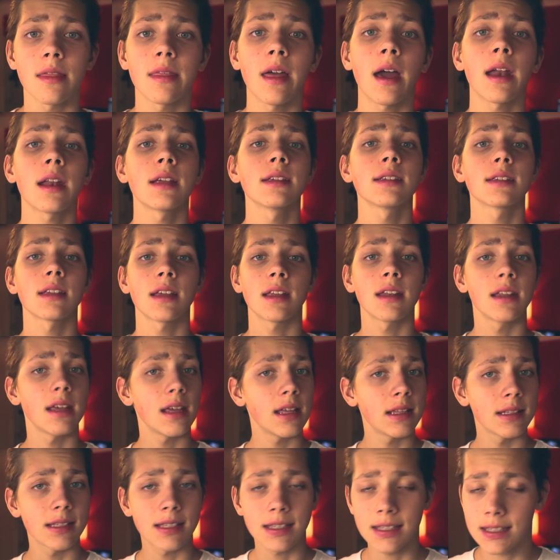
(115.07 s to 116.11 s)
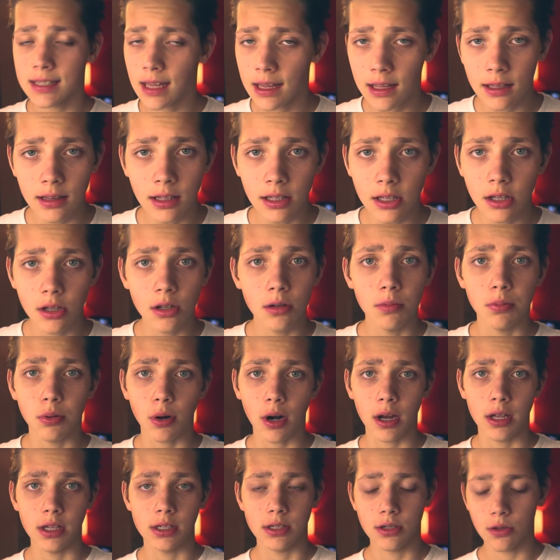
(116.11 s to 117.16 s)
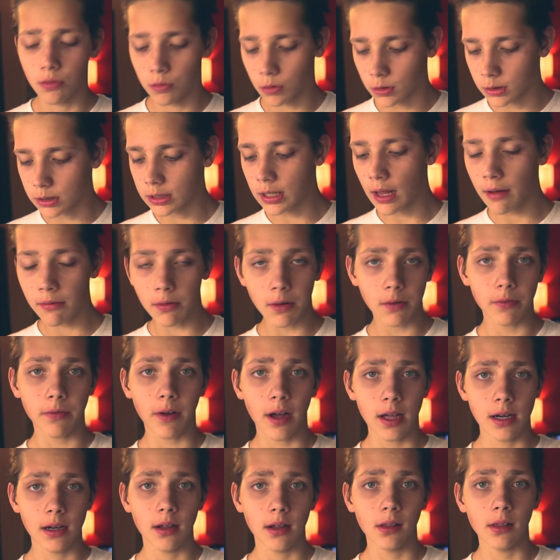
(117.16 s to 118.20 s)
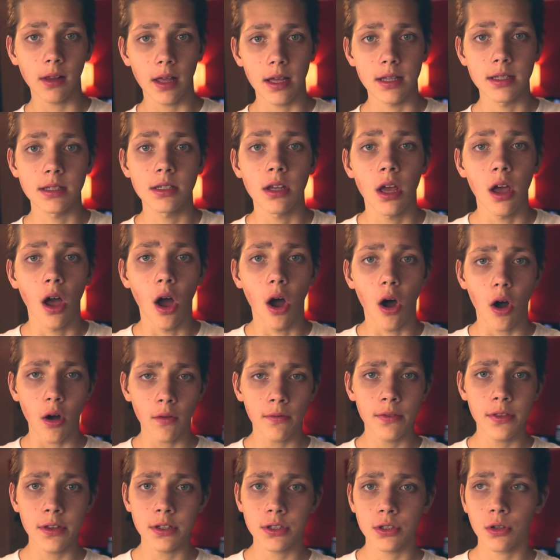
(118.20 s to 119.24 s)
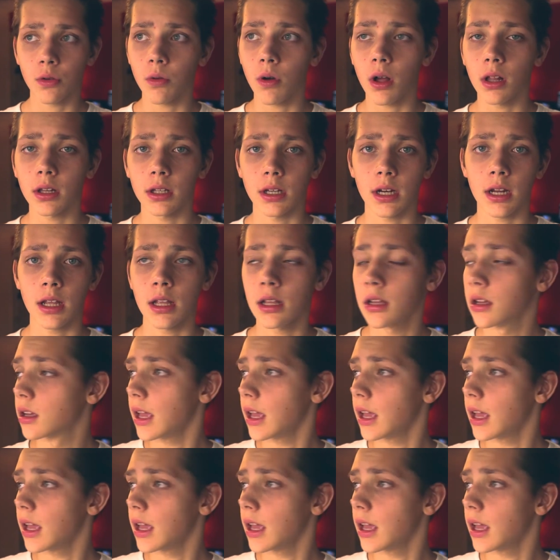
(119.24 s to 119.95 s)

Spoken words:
That is an insanely good price. You will never find a lens of this quality